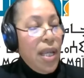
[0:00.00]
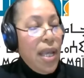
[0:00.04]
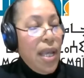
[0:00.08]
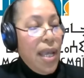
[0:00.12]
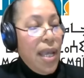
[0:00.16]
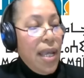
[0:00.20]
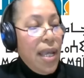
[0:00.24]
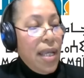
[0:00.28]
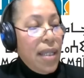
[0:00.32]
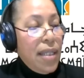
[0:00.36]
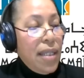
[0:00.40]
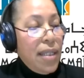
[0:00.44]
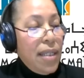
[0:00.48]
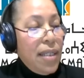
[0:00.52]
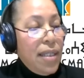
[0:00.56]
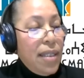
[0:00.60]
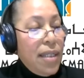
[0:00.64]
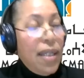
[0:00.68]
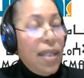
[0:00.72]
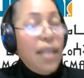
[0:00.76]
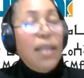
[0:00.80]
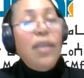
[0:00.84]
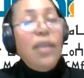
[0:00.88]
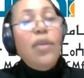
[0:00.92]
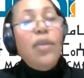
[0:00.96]
and
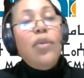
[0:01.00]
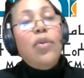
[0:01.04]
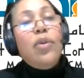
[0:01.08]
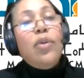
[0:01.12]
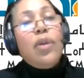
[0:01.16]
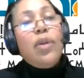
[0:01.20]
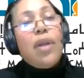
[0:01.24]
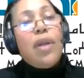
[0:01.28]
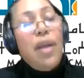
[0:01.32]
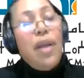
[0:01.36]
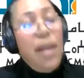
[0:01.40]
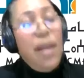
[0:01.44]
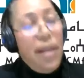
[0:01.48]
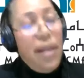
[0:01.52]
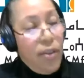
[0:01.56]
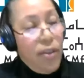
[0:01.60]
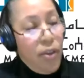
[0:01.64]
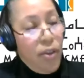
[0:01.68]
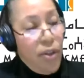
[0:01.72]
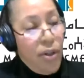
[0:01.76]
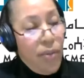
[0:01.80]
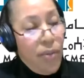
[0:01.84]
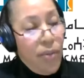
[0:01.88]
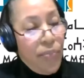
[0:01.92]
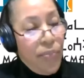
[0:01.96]
in your
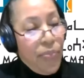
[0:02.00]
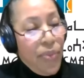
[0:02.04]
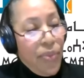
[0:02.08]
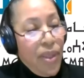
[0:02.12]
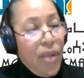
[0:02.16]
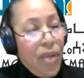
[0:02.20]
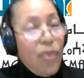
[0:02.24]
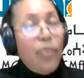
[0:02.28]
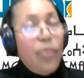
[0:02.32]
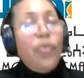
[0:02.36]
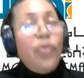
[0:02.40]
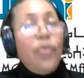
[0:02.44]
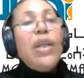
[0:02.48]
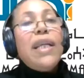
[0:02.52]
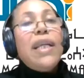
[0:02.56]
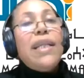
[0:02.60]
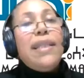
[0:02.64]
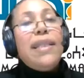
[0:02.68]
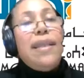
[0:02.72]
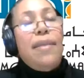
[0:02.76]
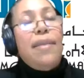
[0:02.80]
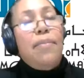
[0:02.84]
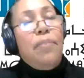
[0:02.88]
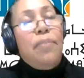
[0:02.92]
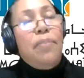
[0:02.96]
culture. For
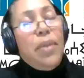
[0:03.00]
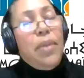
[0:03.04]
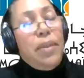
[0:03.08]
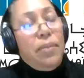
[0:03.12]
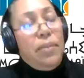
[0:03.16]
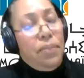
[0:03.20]
example,